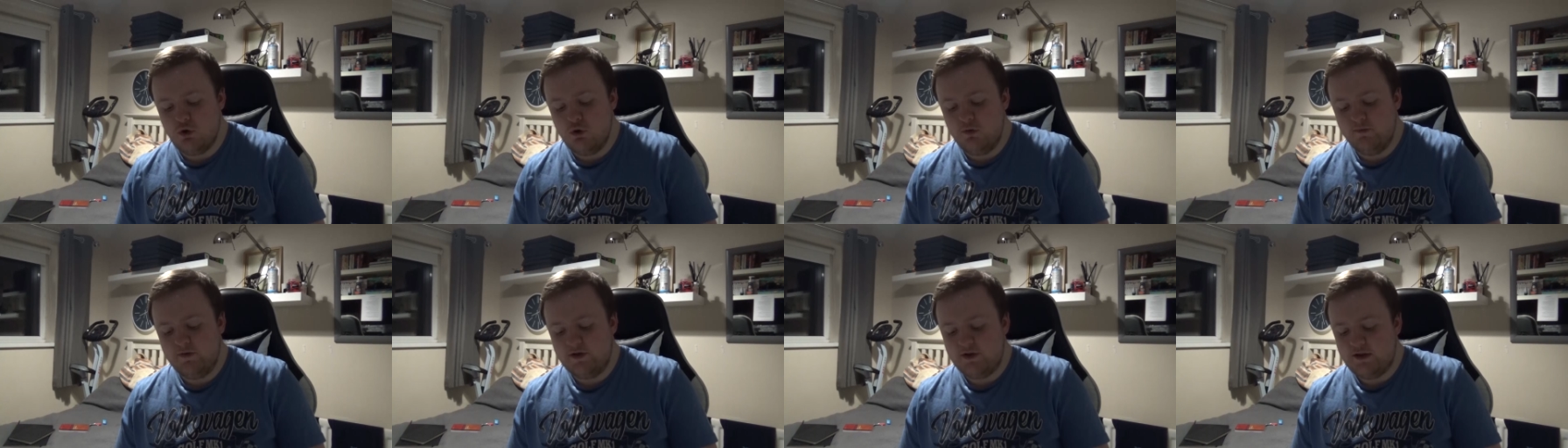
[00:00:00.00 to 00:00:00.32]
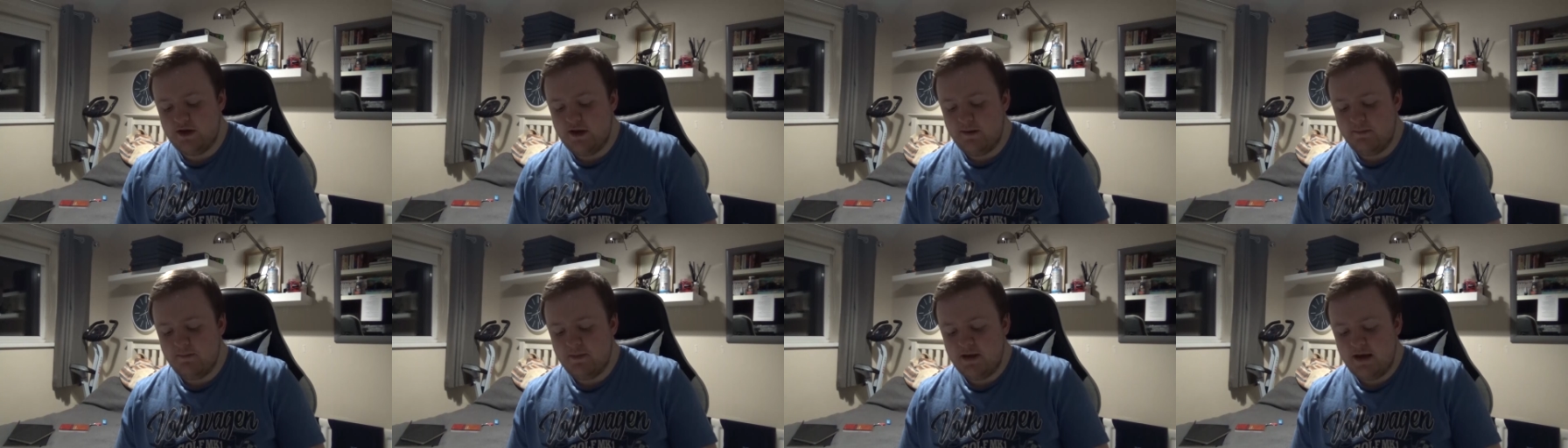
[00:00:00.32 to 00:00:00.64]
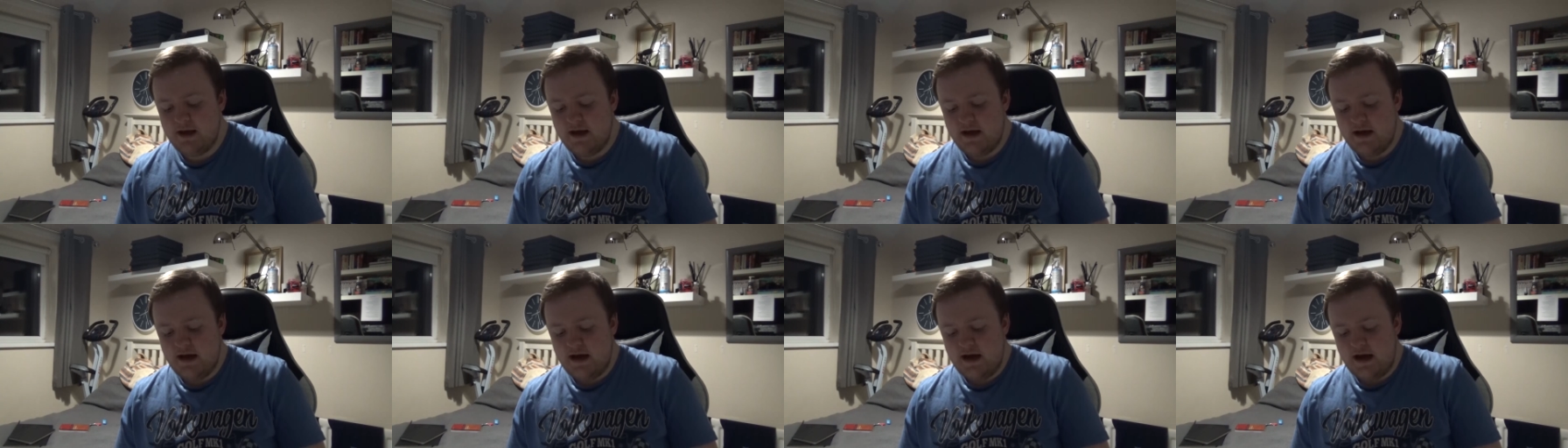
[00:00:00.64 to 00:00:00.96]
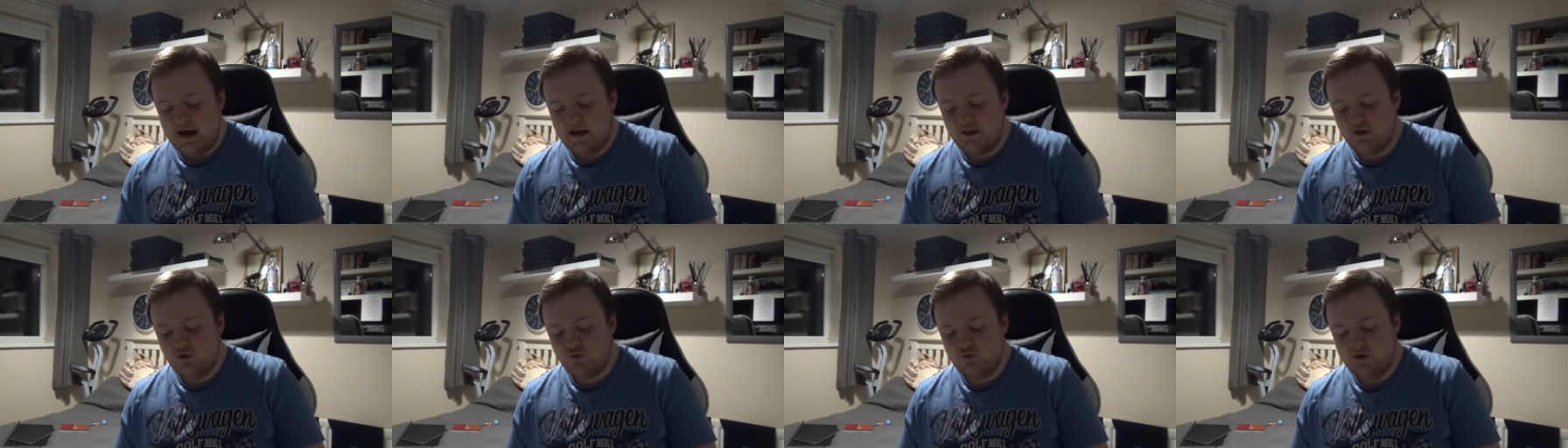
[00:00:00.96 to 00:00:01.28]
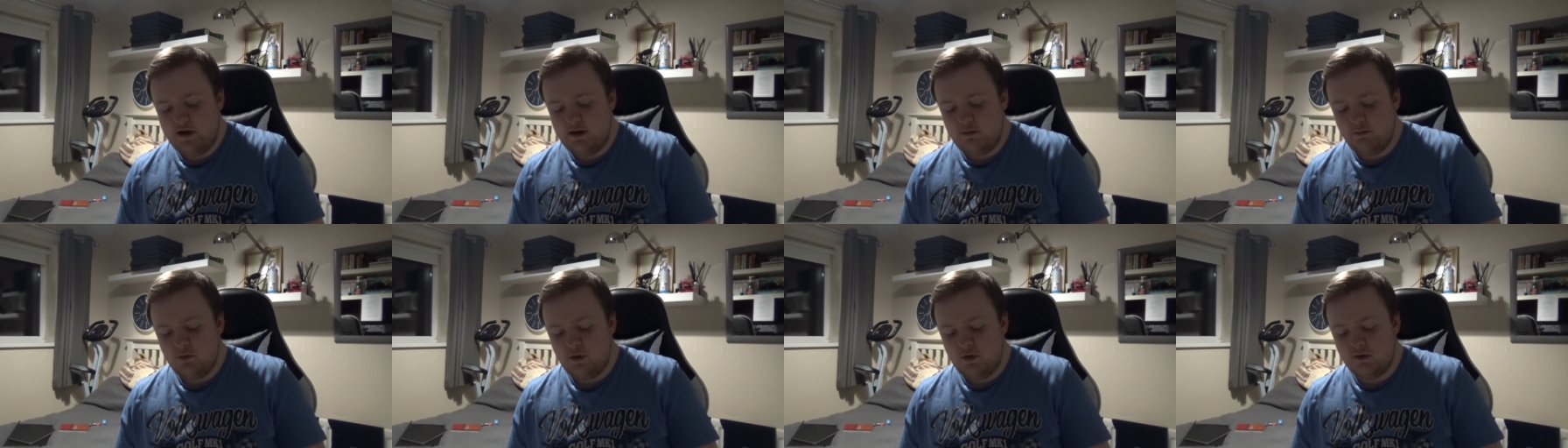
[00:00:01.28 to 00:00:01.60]
over them and the
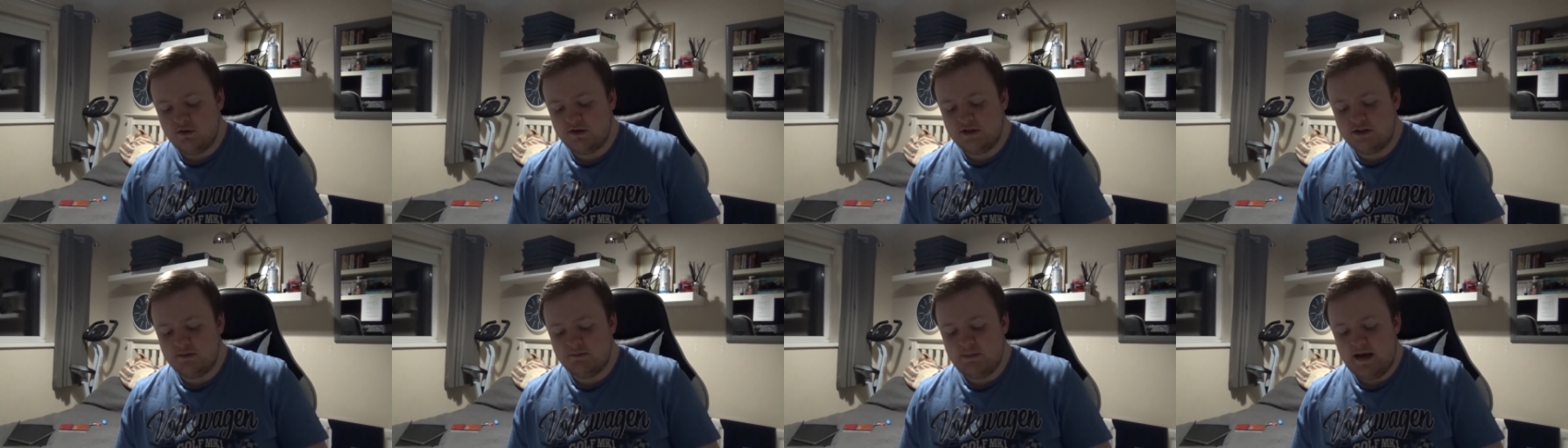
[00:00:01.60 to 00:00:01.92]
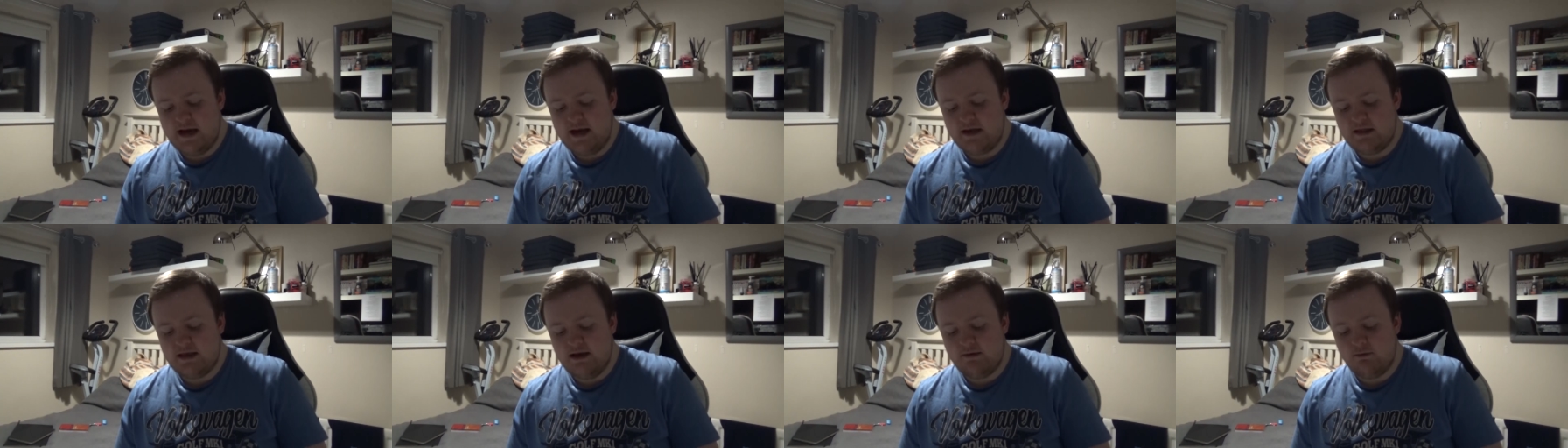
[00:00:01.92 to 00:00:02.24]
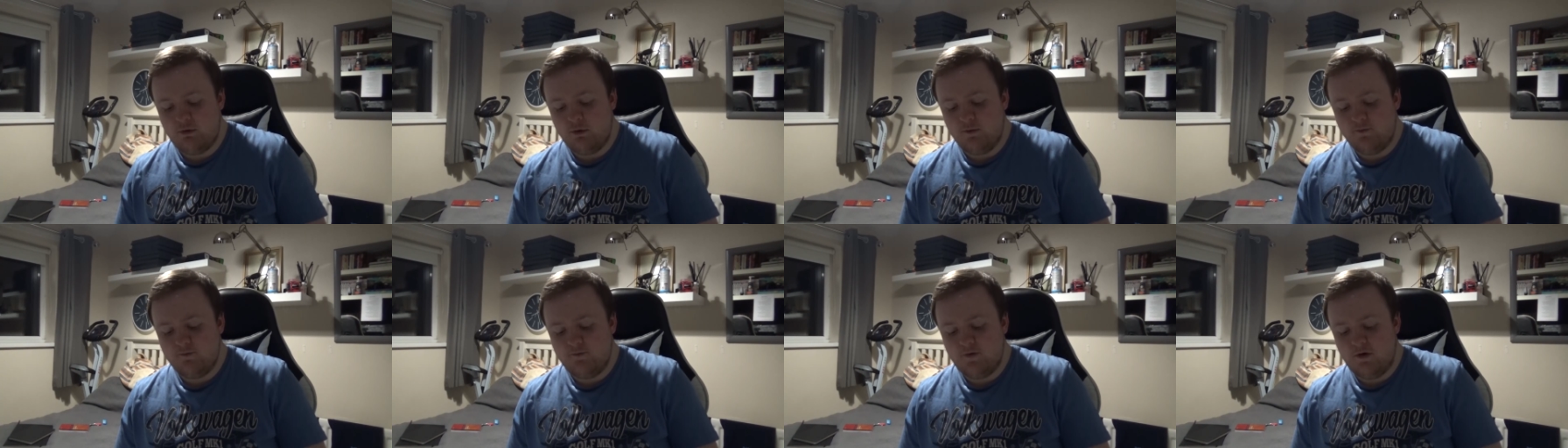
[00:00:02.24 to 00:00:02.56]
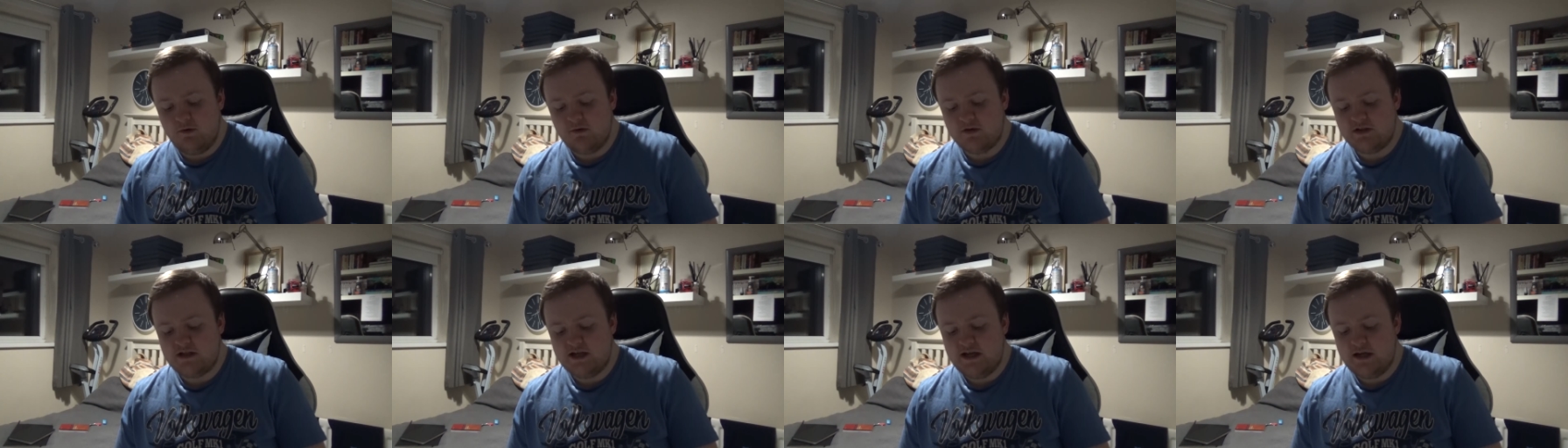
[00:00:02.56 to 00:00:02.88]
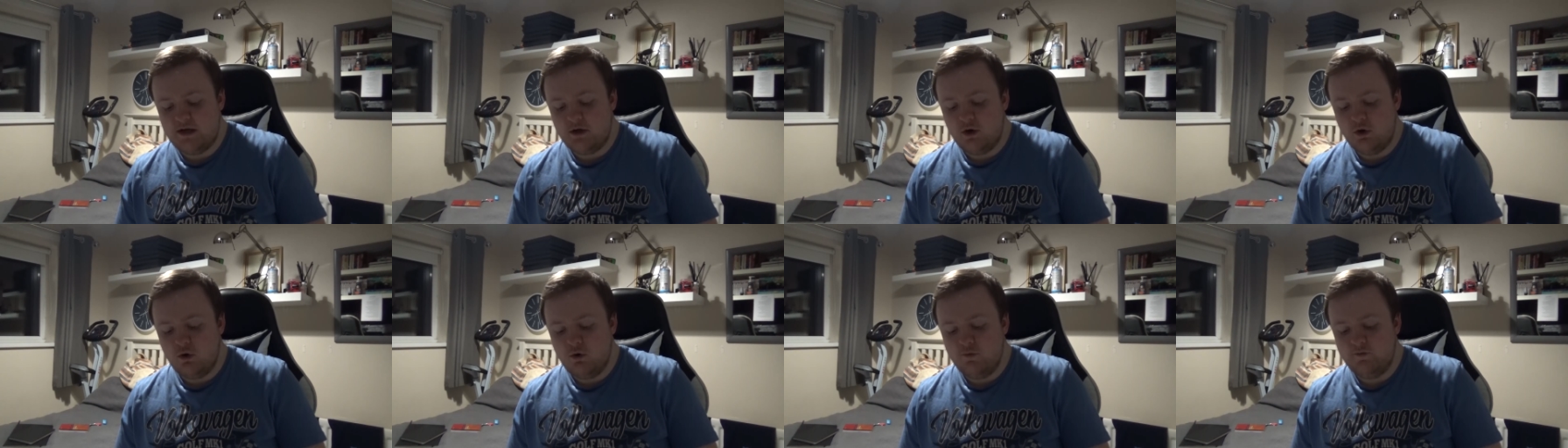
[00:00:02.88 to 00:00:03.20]
great ones make their
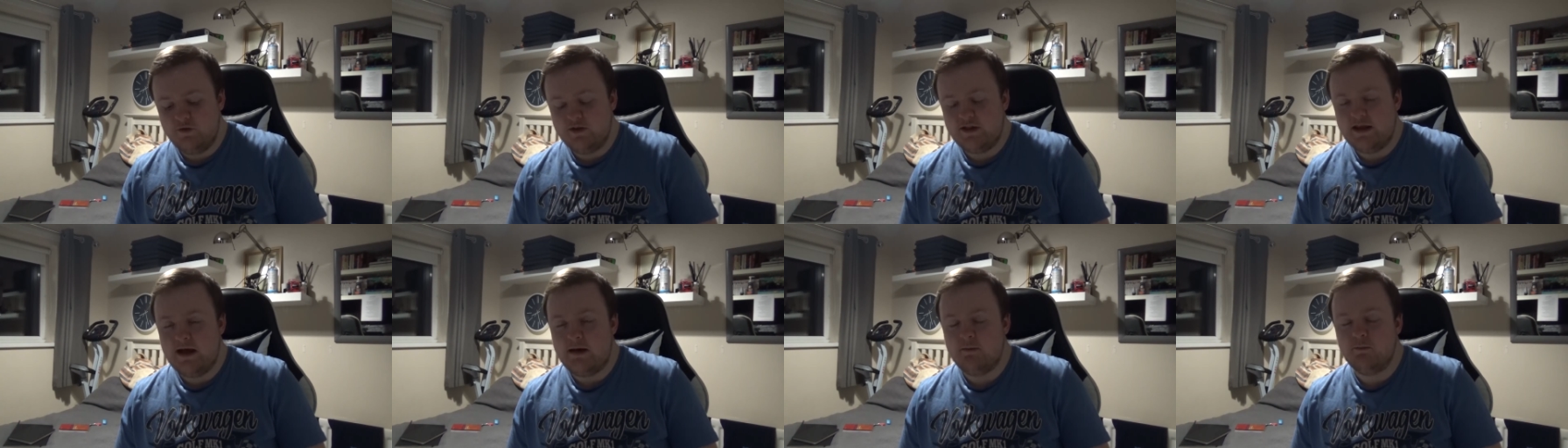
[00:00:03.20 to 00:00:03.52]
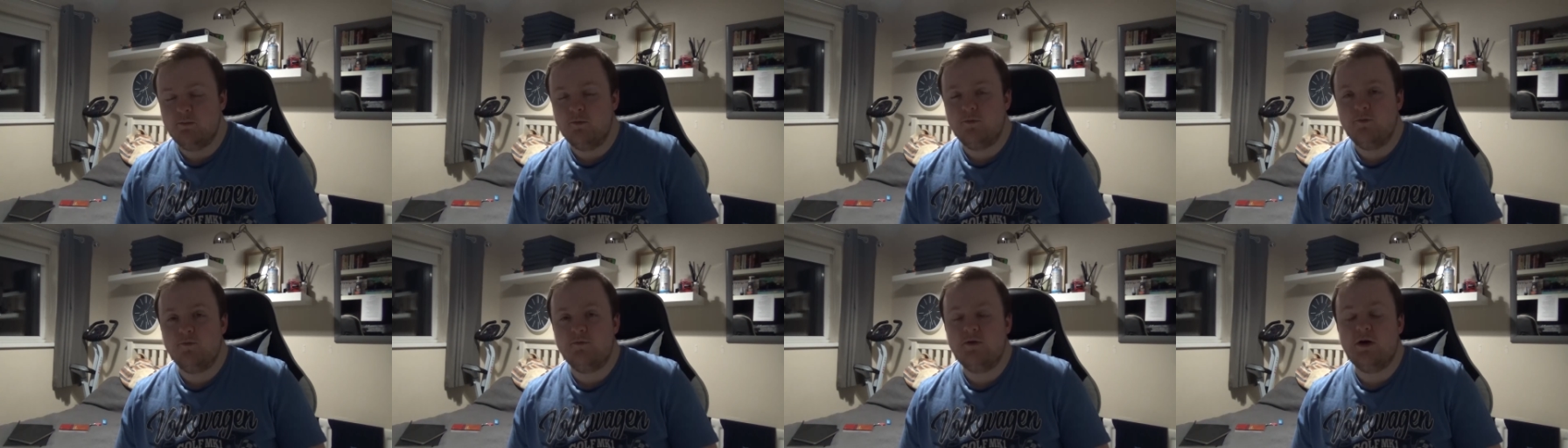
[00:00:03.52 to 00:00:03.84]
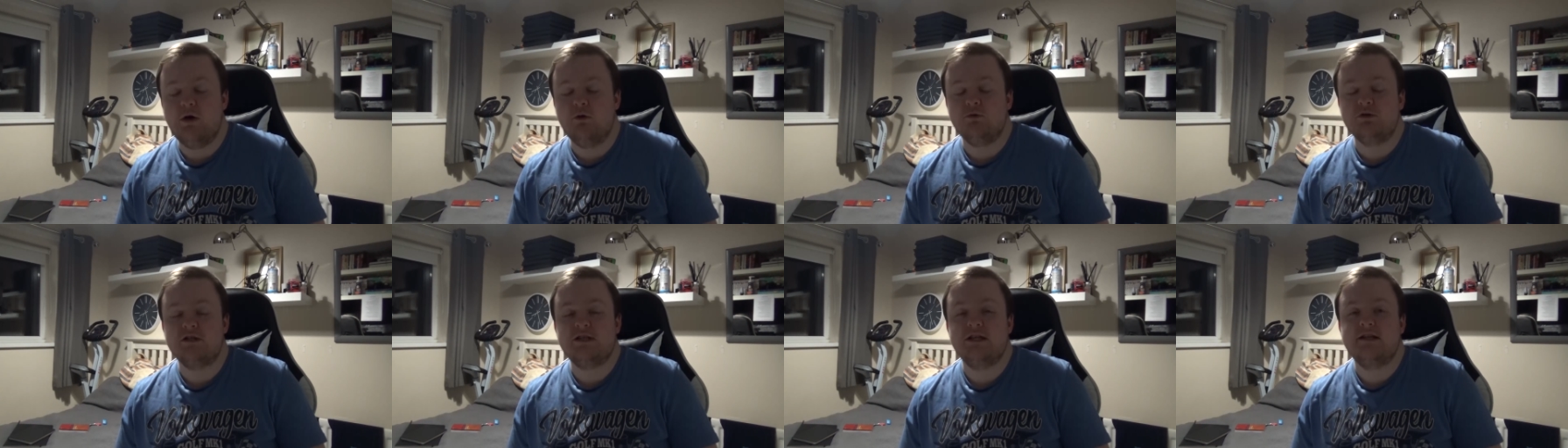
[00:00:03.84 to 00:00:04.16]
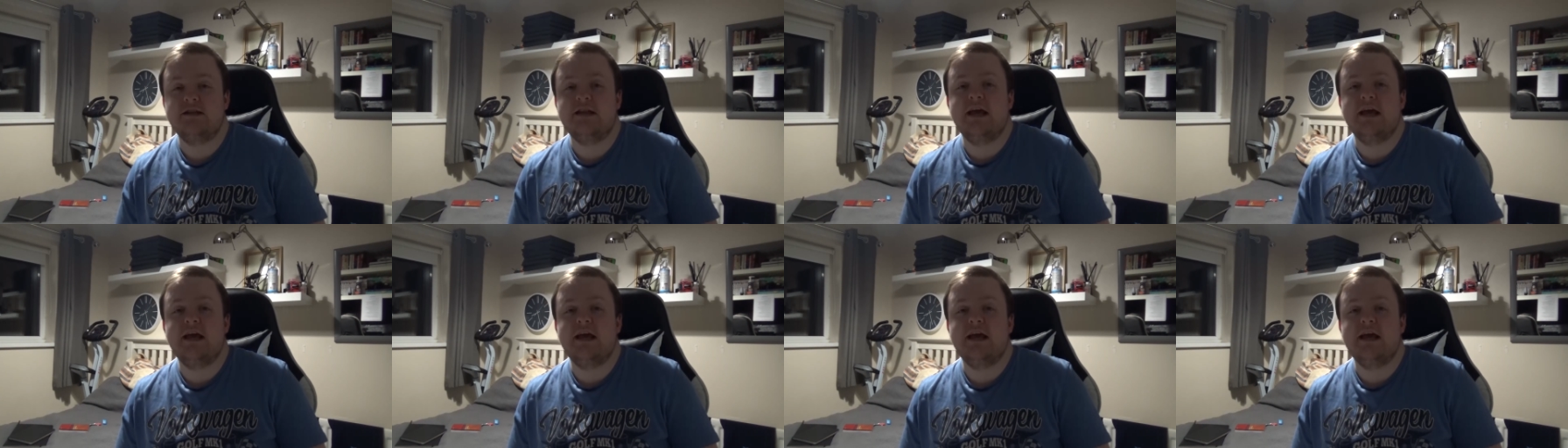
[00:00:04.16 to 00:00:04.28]
authority over them felt.